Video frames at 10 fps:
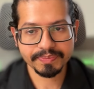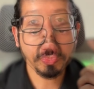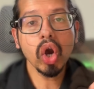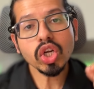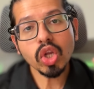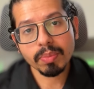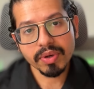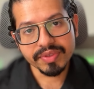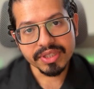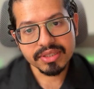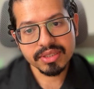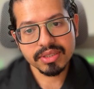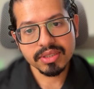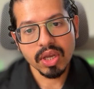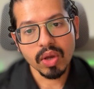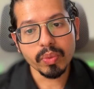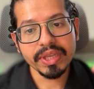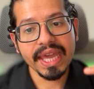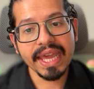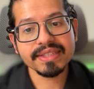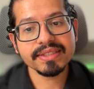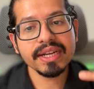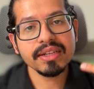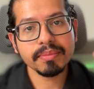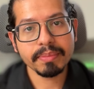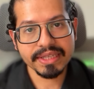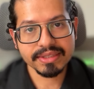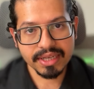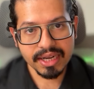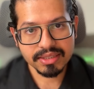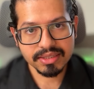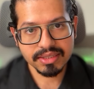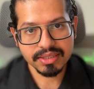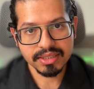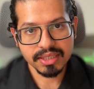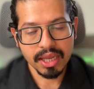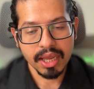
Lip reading: On top of this, we extend the base class